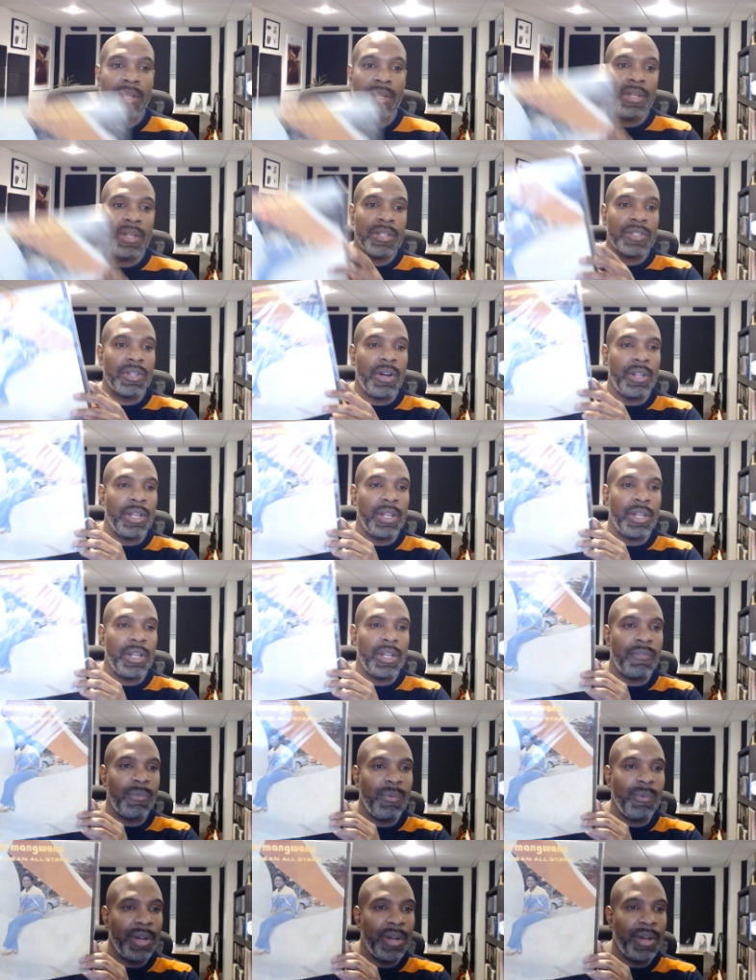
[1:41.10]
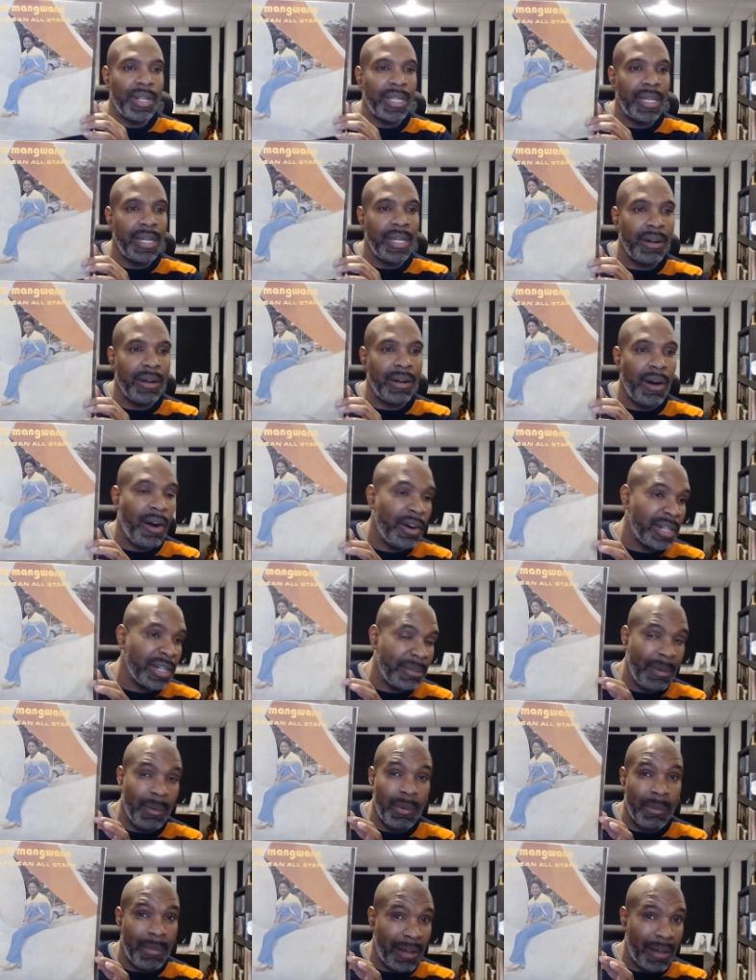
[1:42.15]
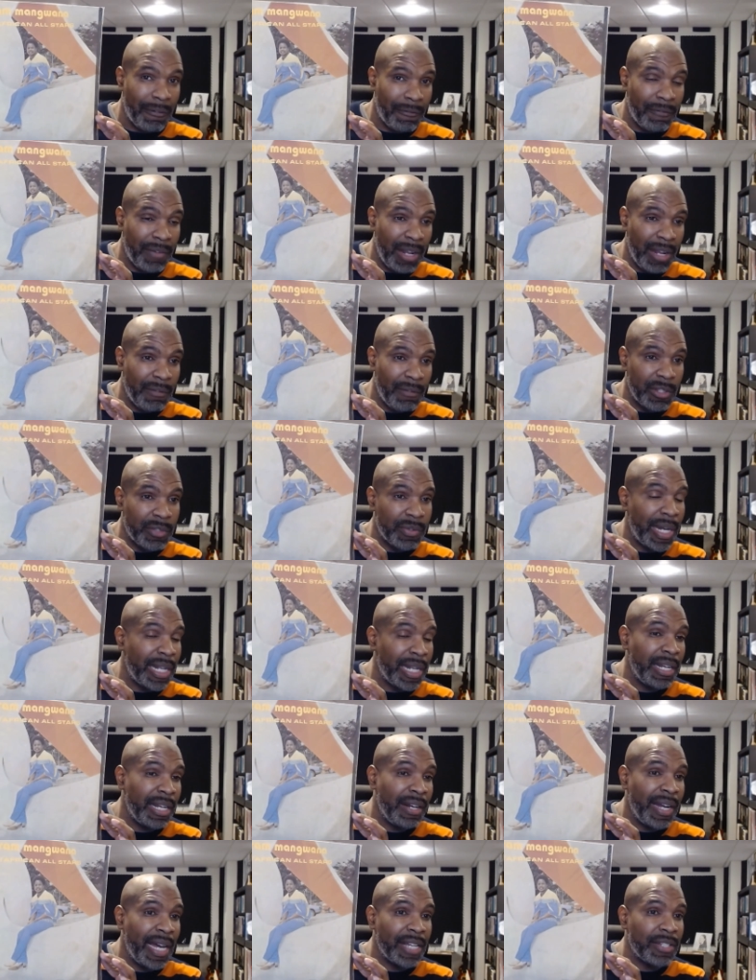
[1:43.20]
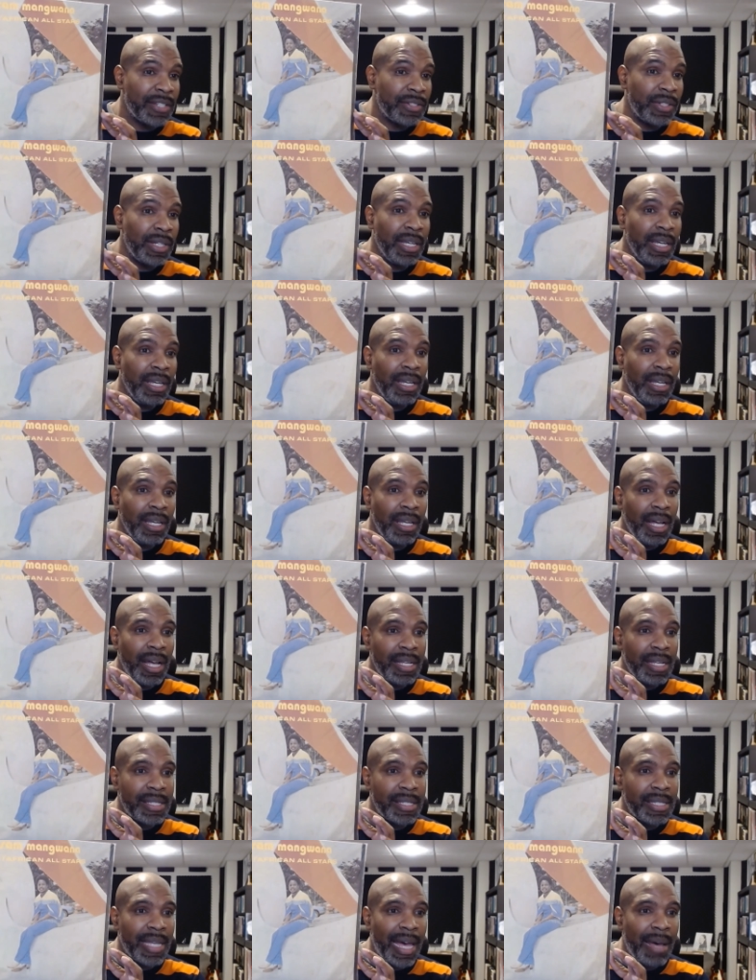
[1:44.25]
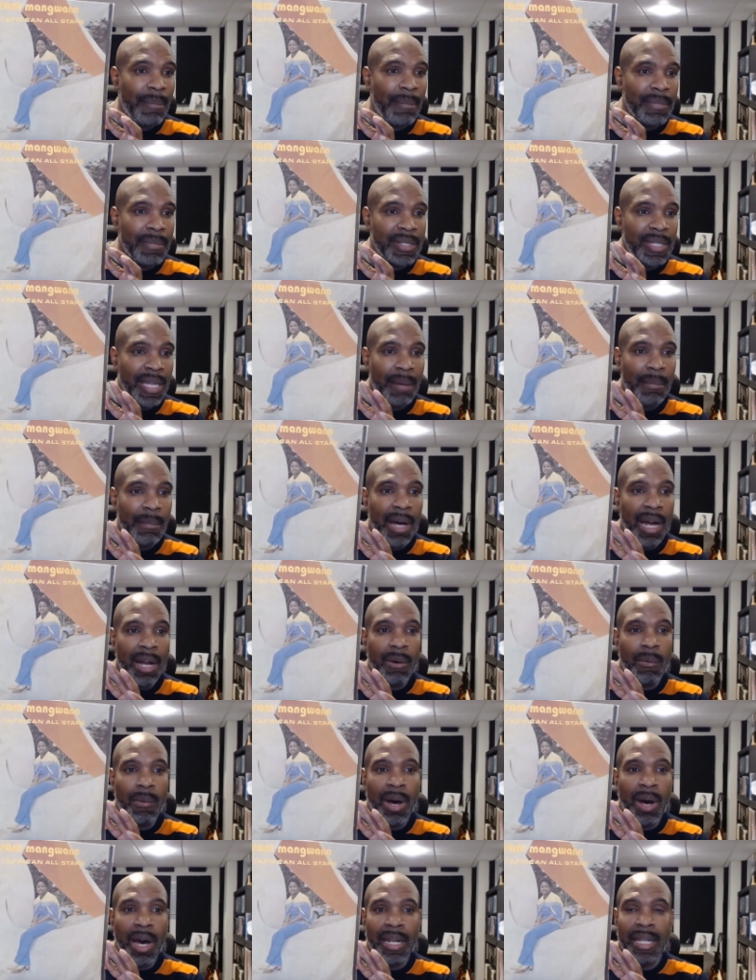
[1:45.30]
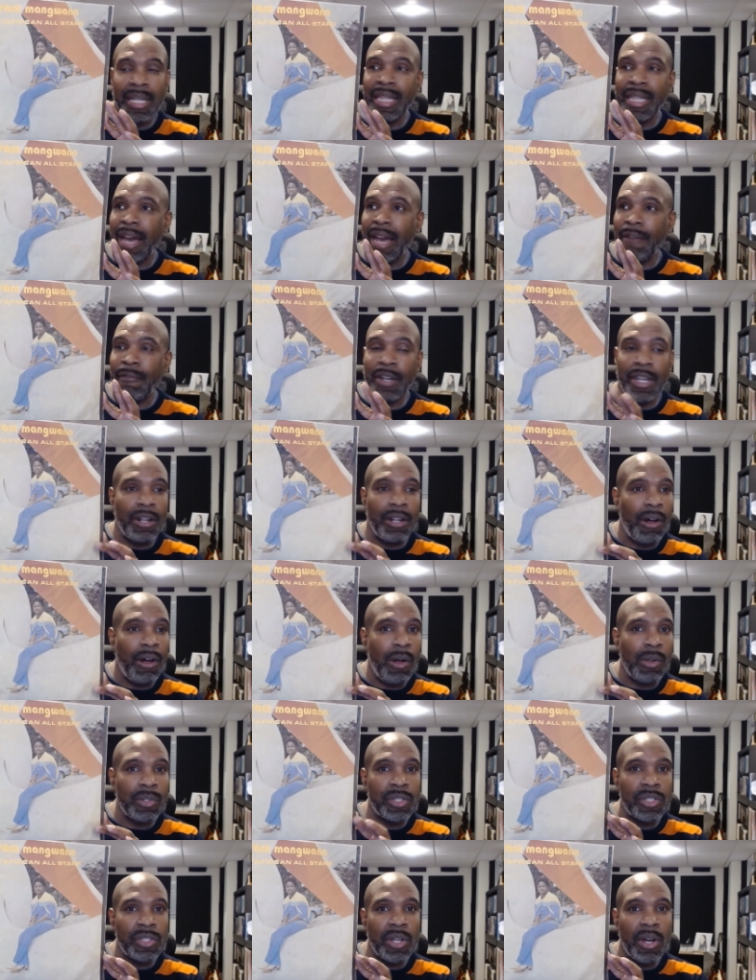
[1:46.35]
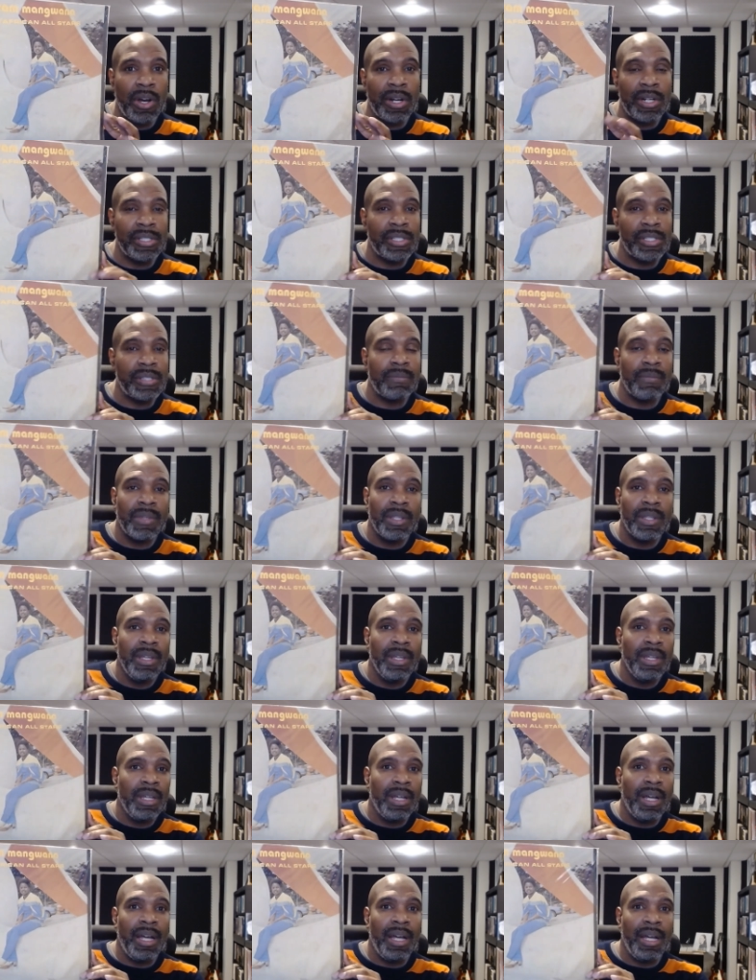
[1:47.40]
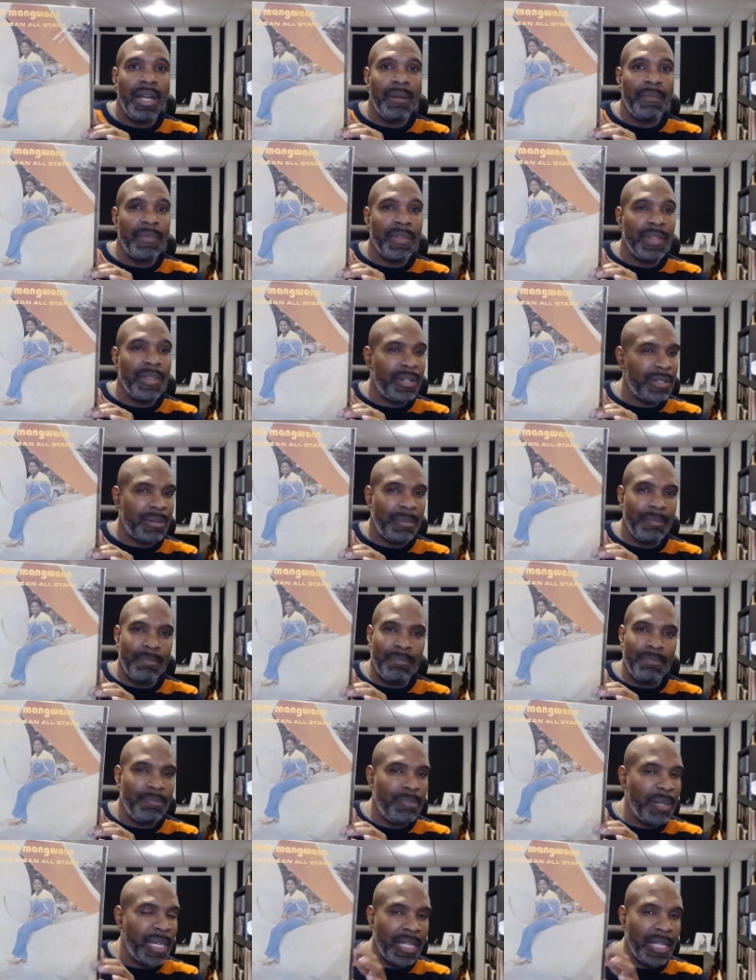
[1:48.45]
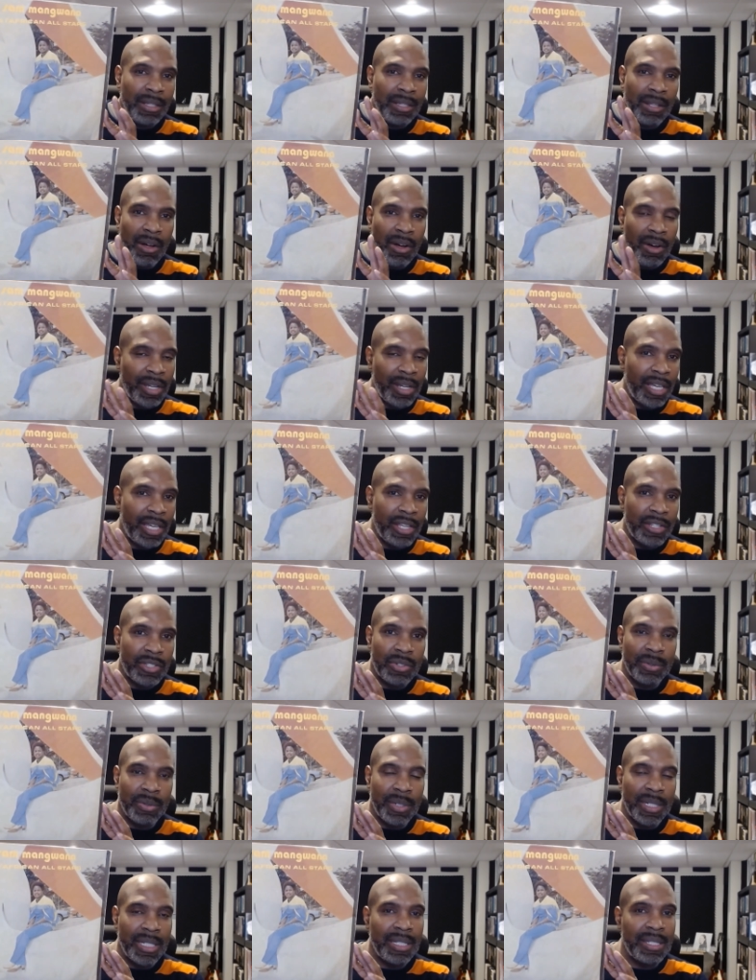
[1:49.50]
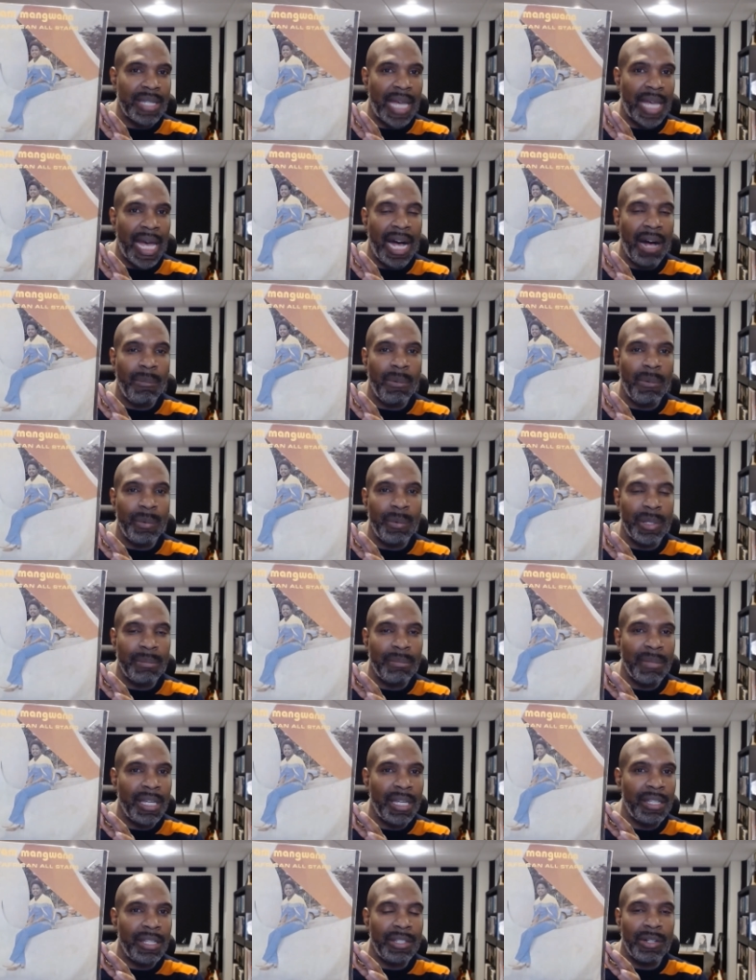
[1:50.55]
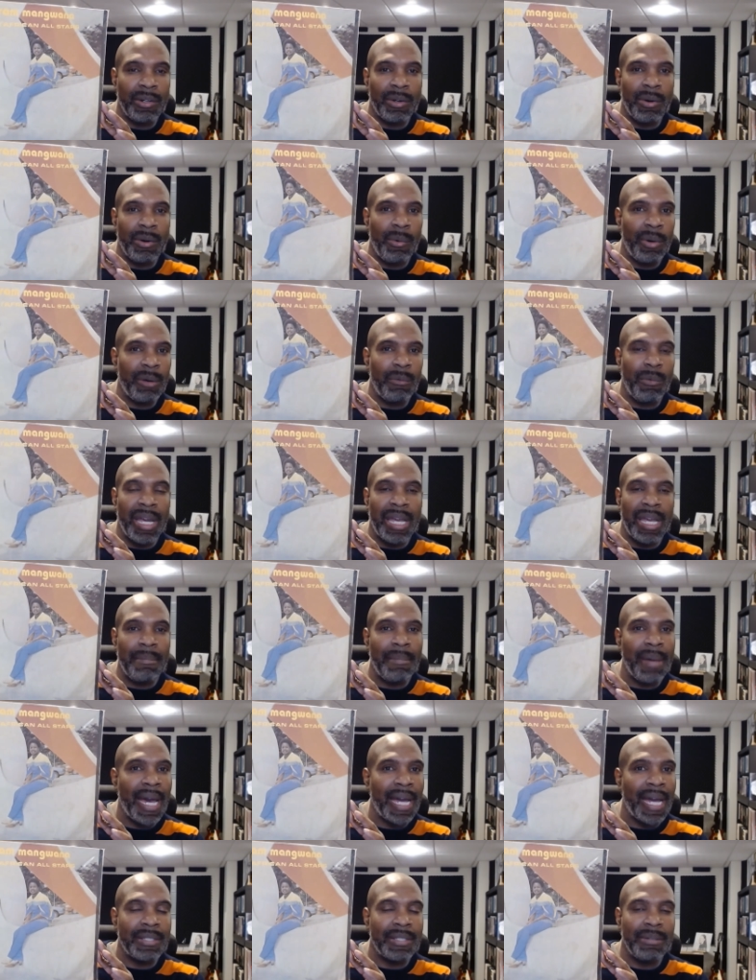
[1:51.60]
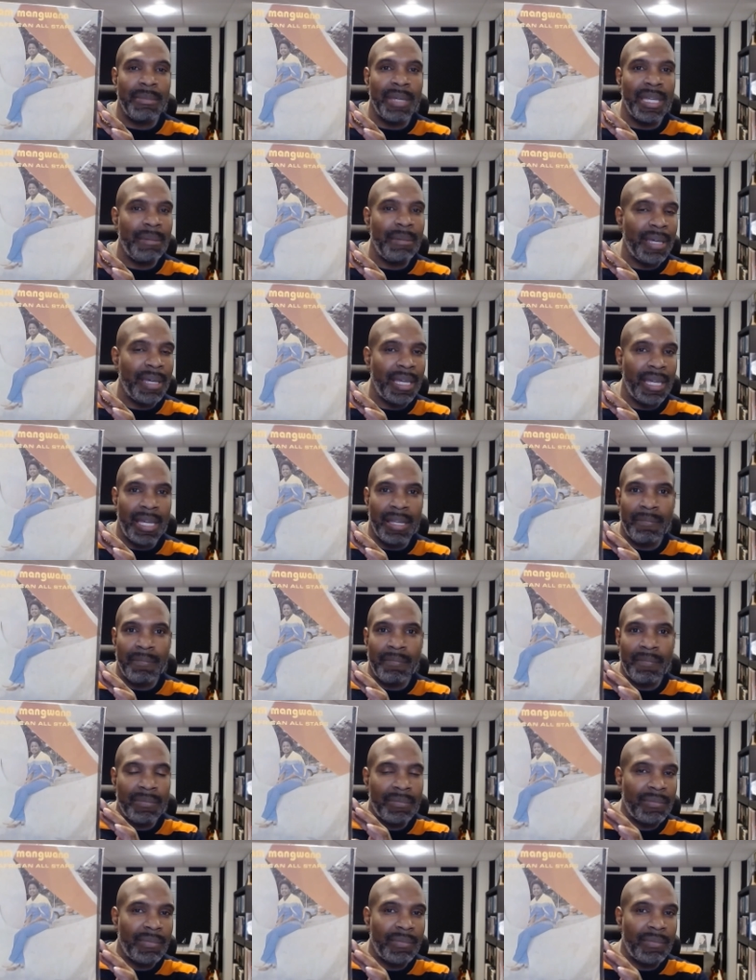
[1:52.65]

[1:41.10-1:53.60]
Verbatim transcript: Starting off one here, arguably one of my favorites right here, actually. Uh, Sam Sam Mangwana and the African All Stars. Uh, there's a big long history of this album with me, you know, going way back to me being